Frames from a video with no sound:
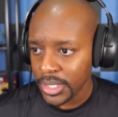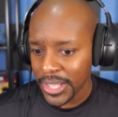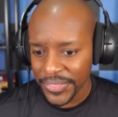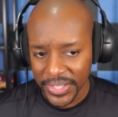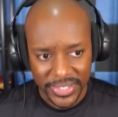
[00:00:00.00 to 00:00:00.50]

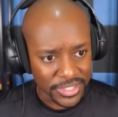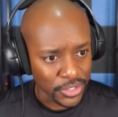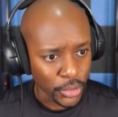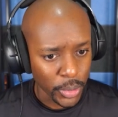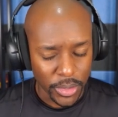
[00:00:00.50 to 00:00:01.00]
I think this is
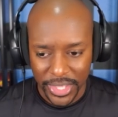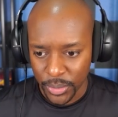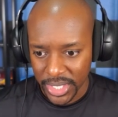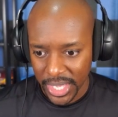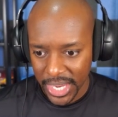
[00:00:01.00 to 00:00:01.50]
the only one that
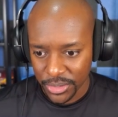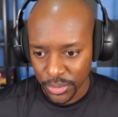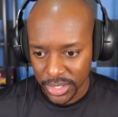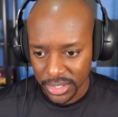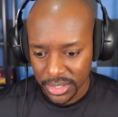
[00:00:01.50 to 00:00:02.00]
we can
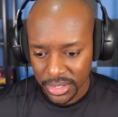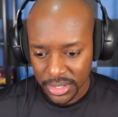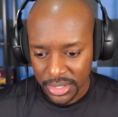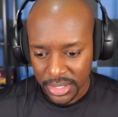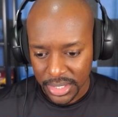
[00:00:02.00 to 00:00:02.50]
read.
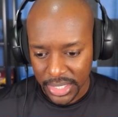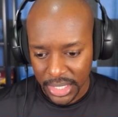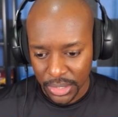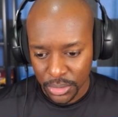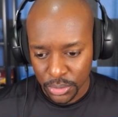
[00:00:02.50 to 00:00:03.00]

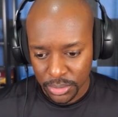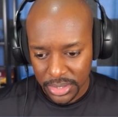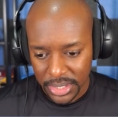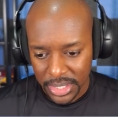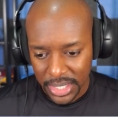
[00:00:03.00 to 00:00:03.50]
Hello,
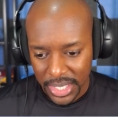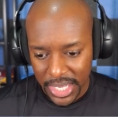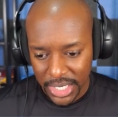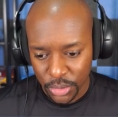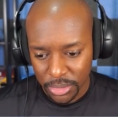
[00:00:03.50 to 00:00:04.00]

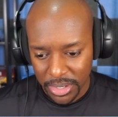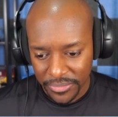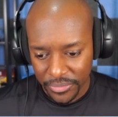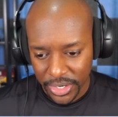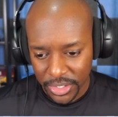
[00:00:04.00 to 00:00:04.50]
how you doing, my
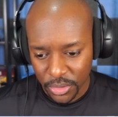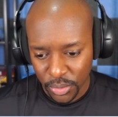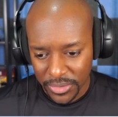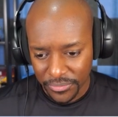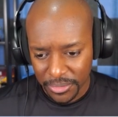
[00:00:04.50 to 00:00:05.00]
friend? Don't
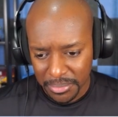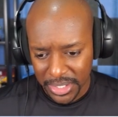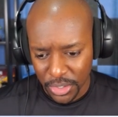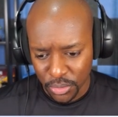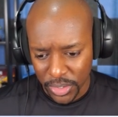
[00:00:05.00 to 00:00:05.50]
run from me.
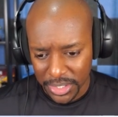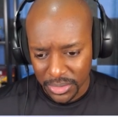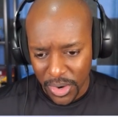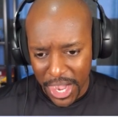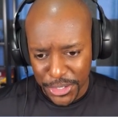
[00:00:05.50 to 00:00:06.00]
Don't
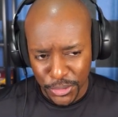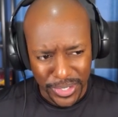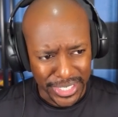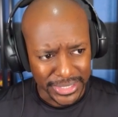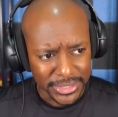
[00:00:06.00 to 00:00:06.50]
run. Why are you
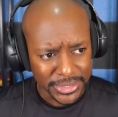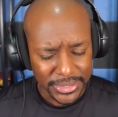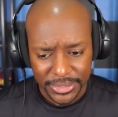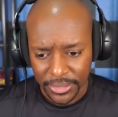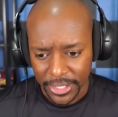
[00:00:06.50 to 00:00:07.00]
running?
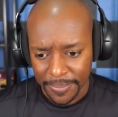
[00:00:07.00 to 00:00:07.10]
Okay.